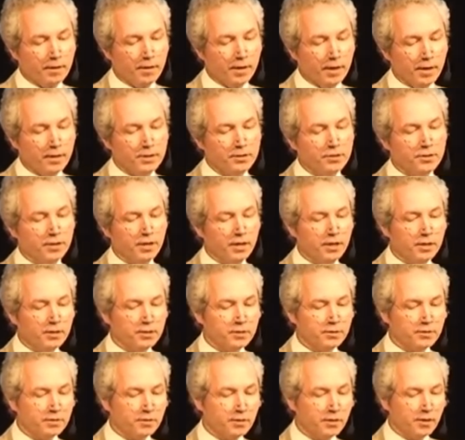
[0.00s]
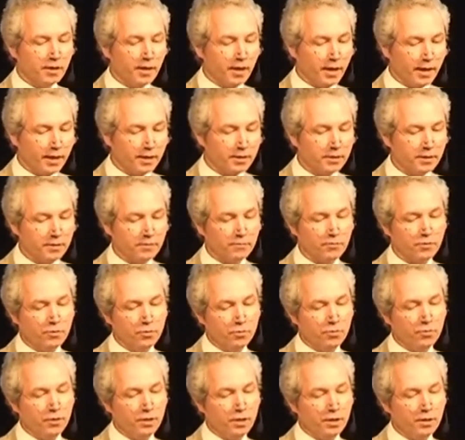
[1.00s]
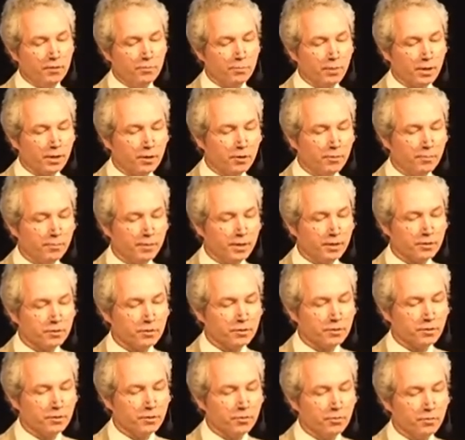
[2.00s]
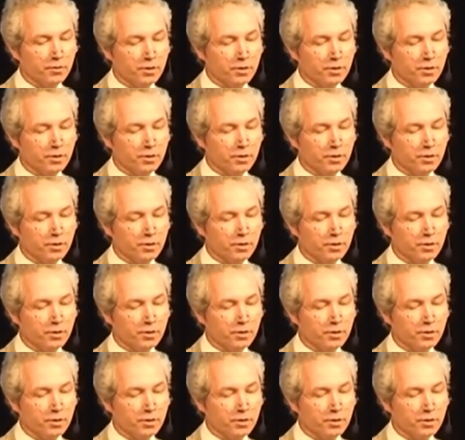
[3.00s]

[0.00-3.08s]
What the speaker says: exchanged active cooling by compressor